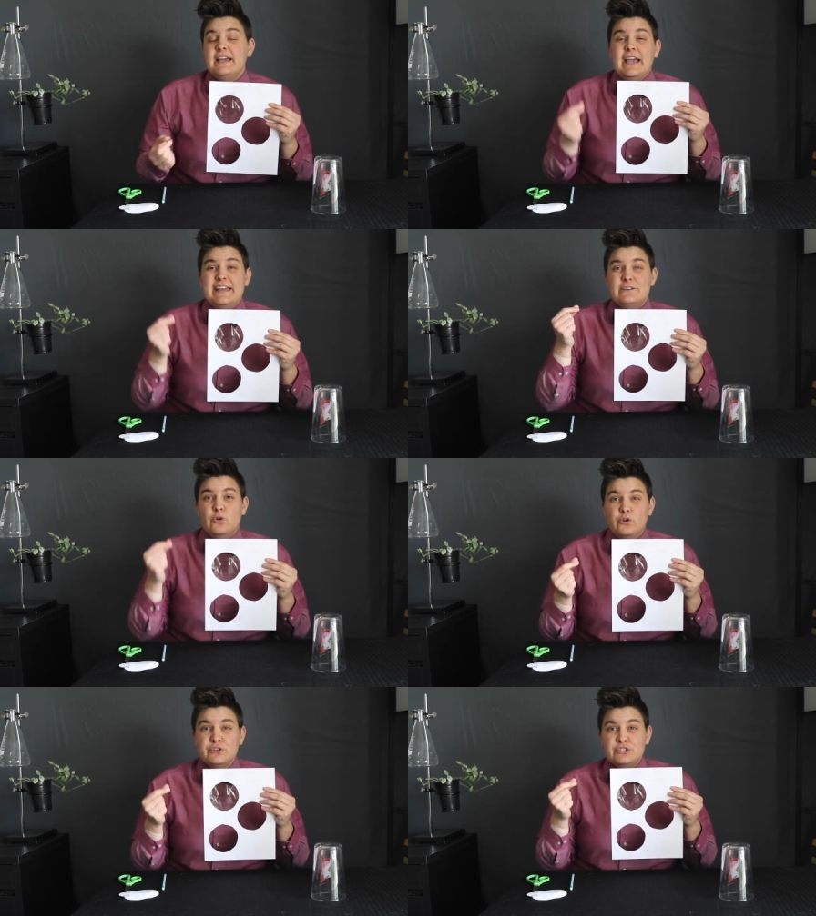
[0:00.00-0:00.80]
And in
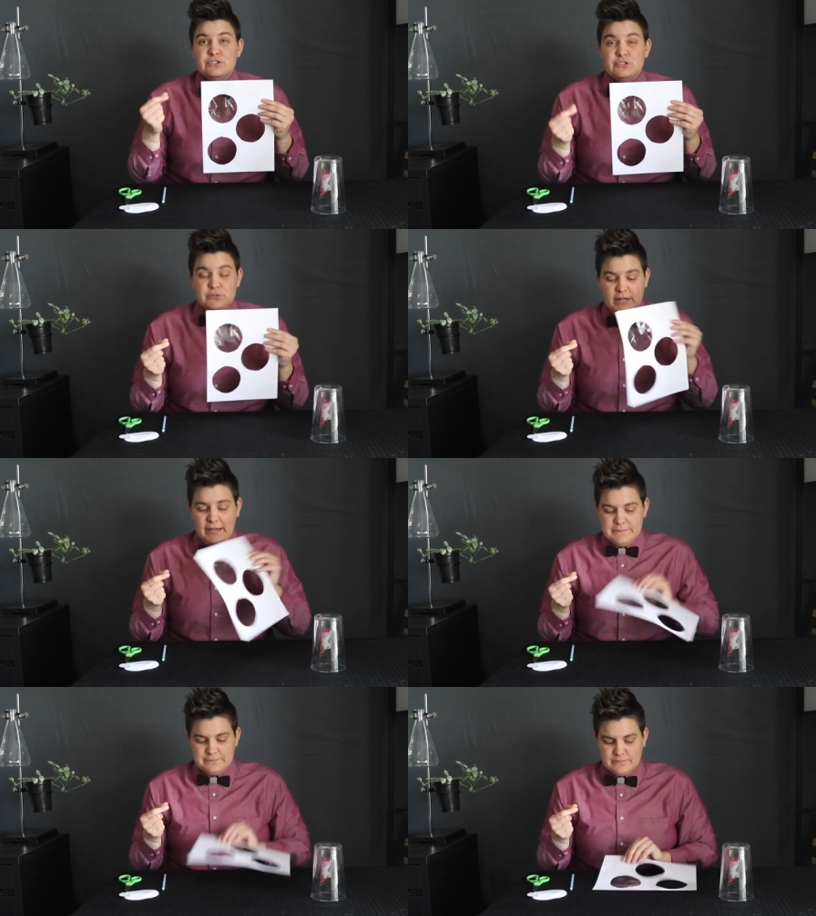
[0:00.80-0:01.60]
order to do
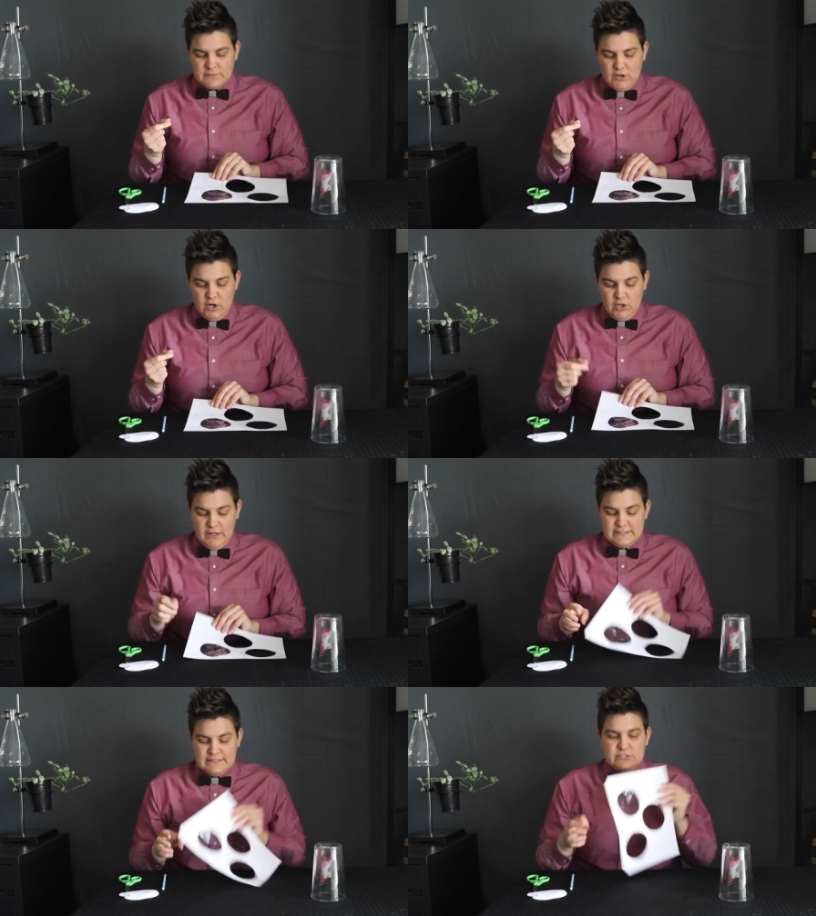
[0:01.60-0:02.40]
that, all
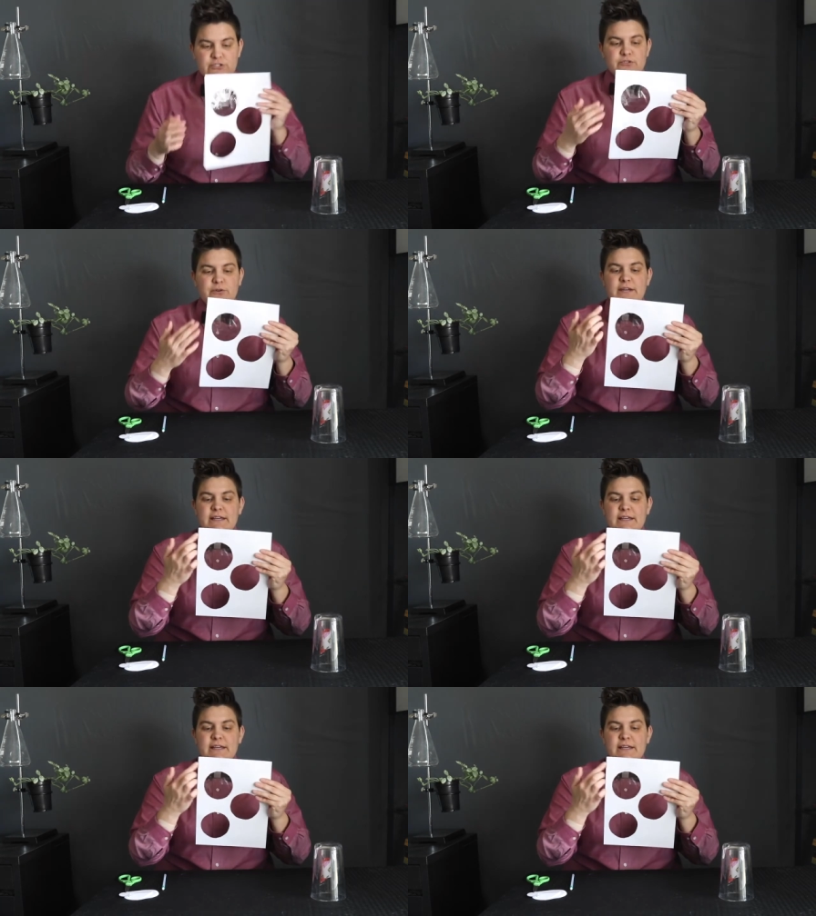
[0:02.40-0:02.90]
I need to do